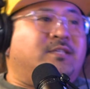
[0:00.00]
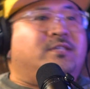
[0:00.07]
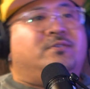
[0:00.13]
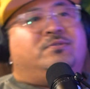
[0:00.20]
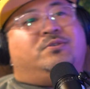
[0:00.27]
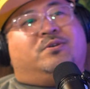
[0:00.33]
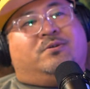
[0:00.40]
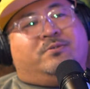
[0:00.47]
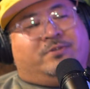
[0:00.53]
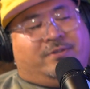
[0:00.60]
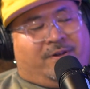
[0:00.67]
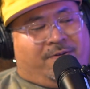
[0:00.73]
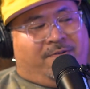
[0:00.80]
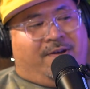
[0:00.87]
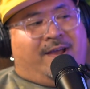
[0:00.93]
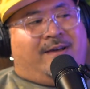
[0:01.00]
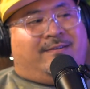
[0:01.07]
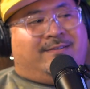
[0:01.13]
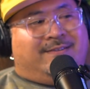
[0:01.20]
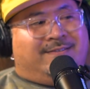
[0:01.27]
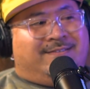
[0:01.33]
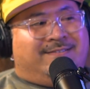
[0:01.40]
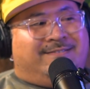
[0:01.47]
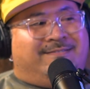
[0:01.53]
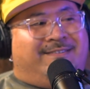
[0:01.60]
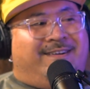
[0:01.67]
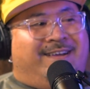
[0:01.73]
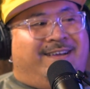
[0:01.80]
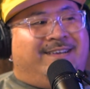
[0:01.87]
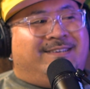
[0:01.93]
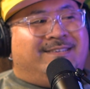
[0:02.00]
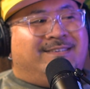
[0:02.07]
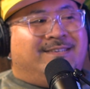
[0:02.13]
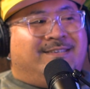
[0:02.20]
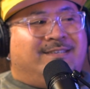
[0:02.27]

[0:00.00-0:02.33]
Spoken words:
until you go to the ground, right?